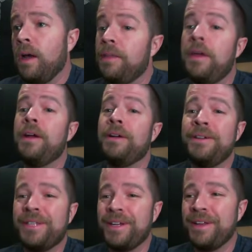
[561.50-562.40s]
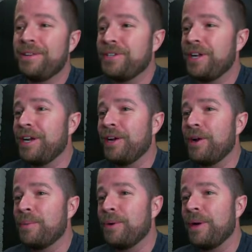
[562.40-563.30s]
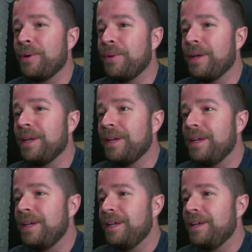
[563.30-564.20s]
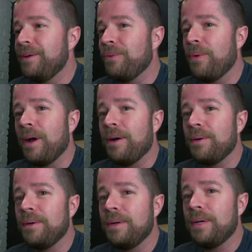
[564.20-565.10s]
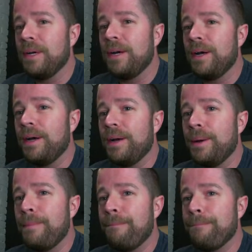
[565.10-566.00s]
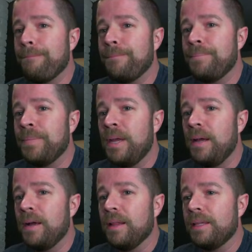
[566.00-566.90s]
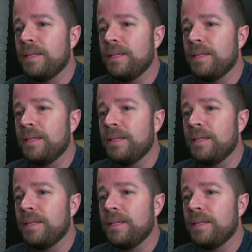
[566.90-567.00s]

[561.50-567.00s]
There's another Shining Armor right away. Wow. I like the